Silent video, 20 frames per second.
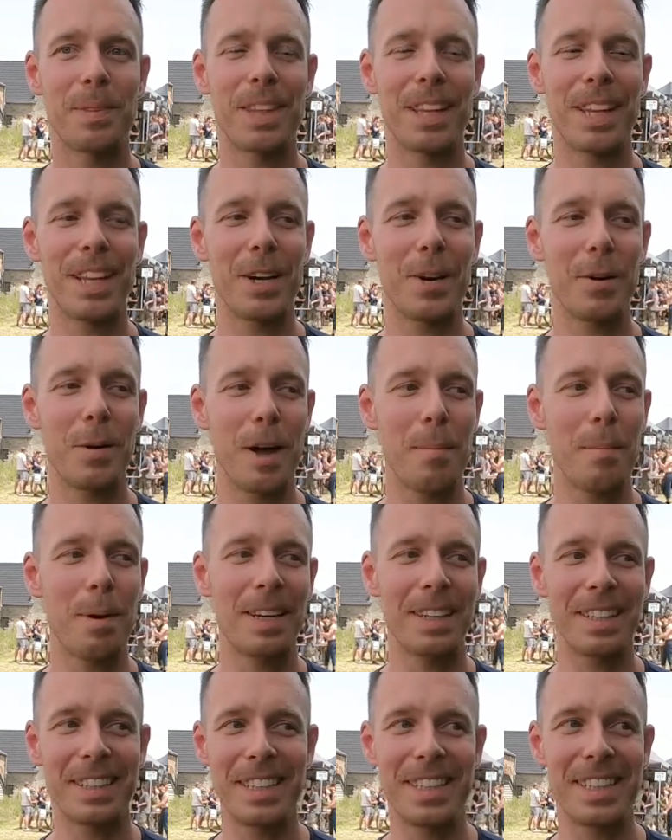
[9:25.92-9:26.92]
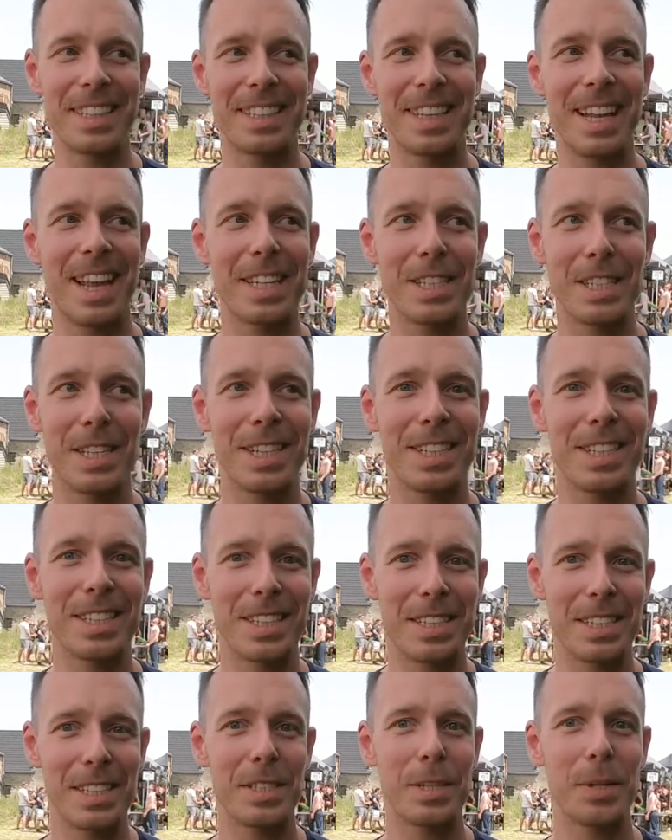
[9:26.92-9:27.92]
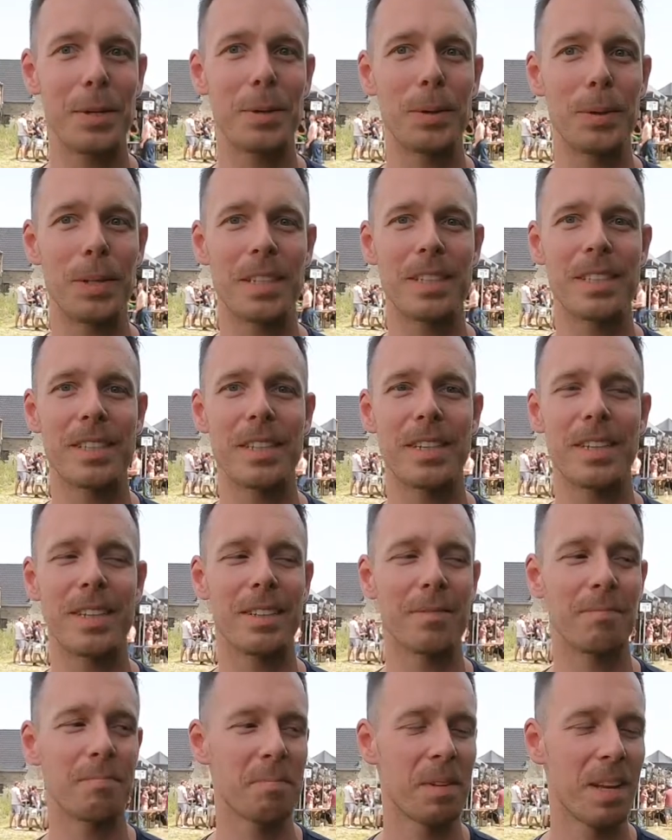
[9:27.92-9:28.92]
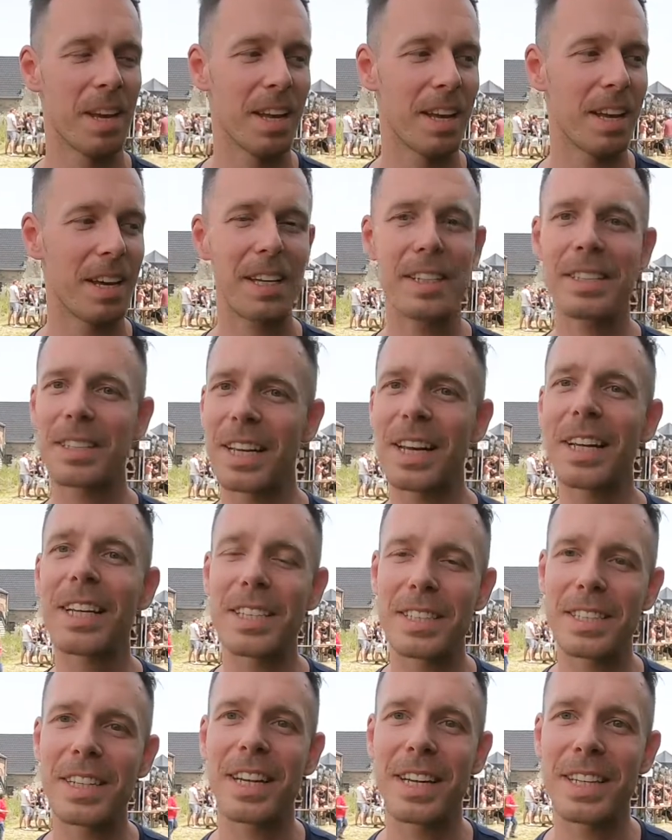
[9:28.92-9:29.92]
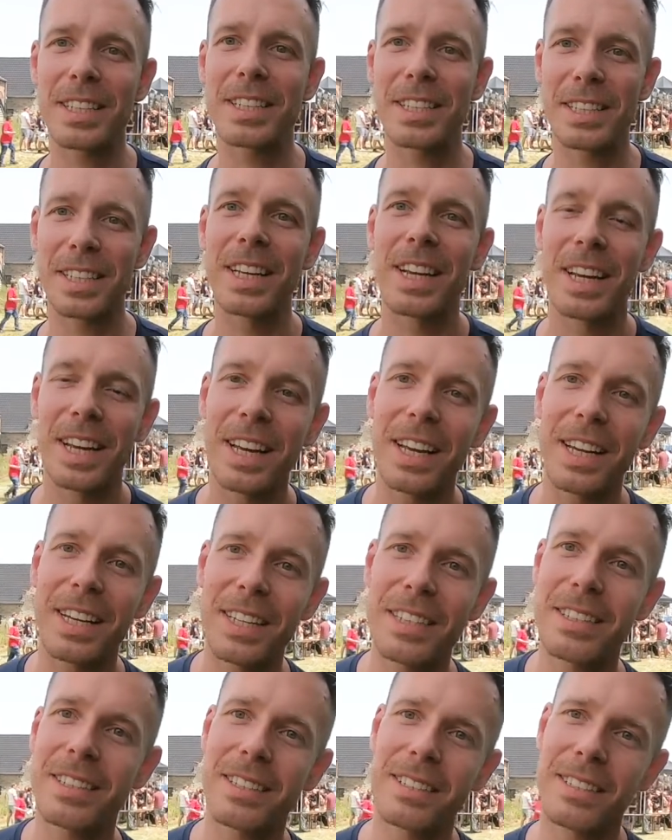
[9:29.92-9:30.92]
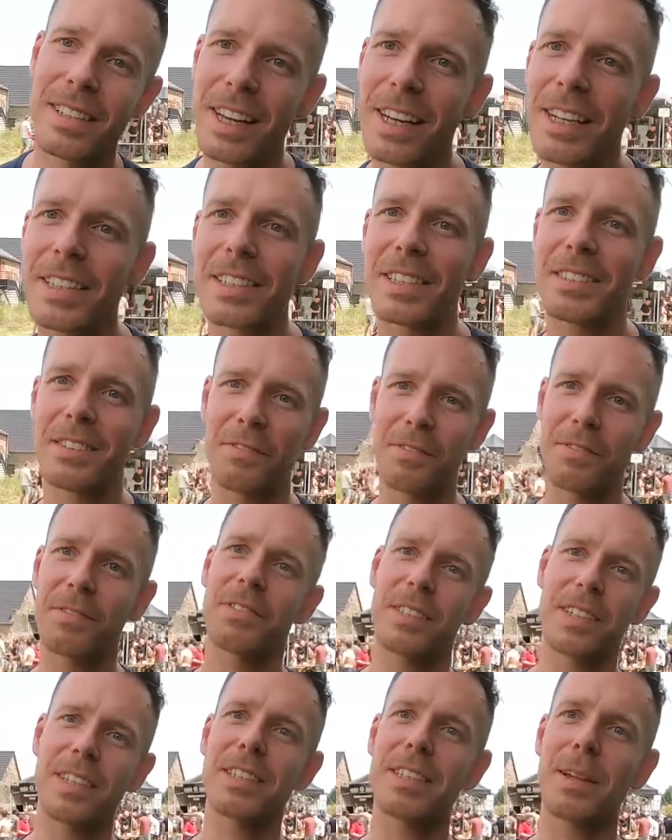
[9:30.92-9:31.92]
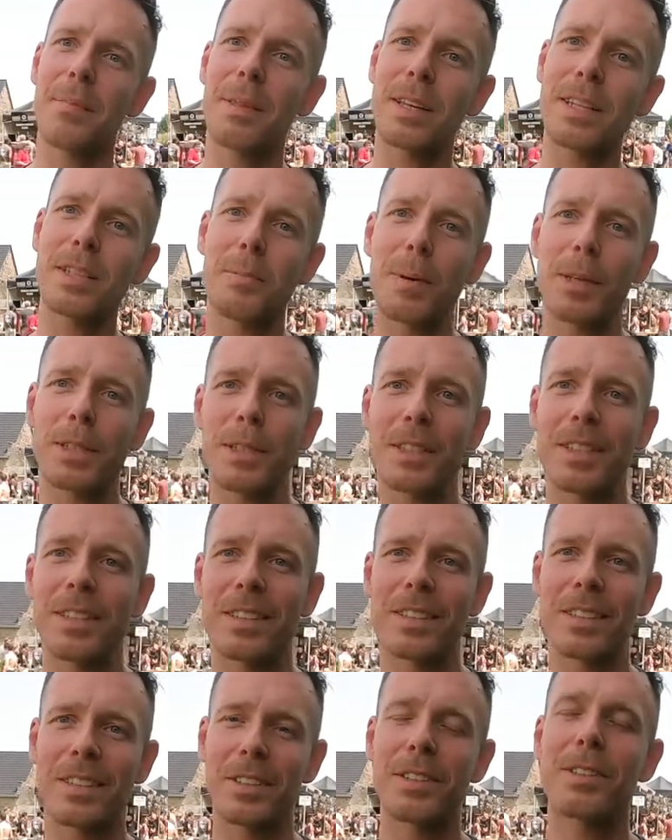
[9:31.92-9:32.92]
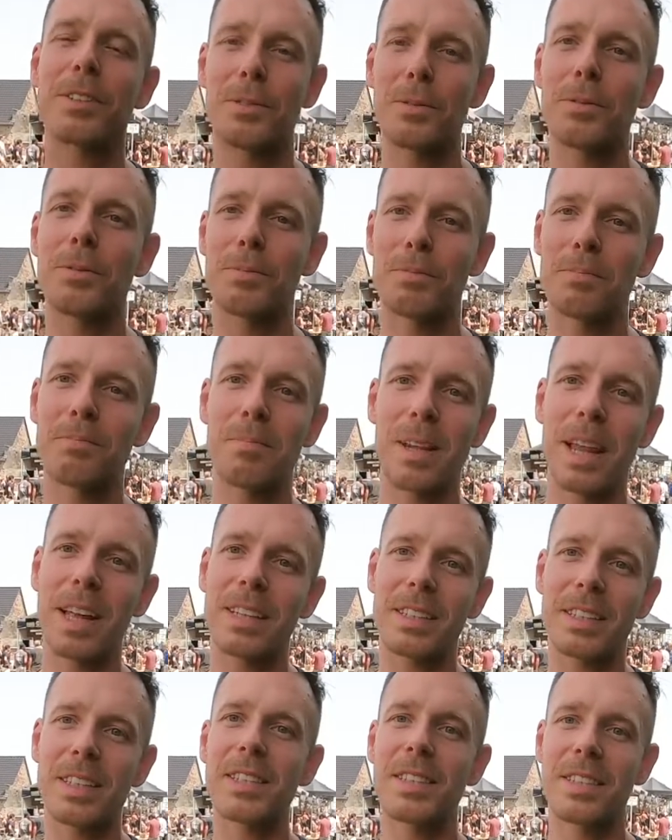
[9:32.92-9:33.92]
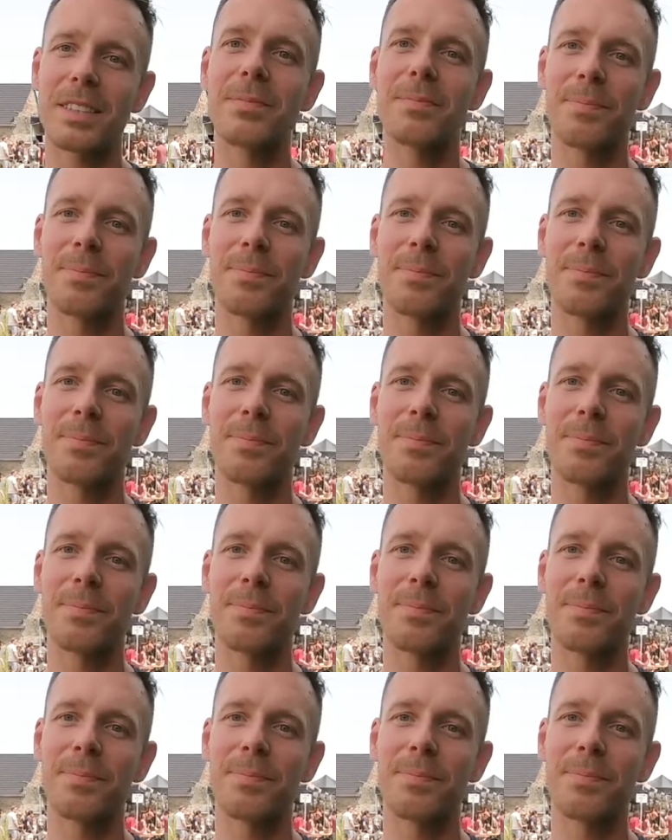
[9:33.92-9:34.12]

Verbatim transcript: you know, among these legends. So it's uh, it's it is, it is it is it is it is something special to yeah. like and, this.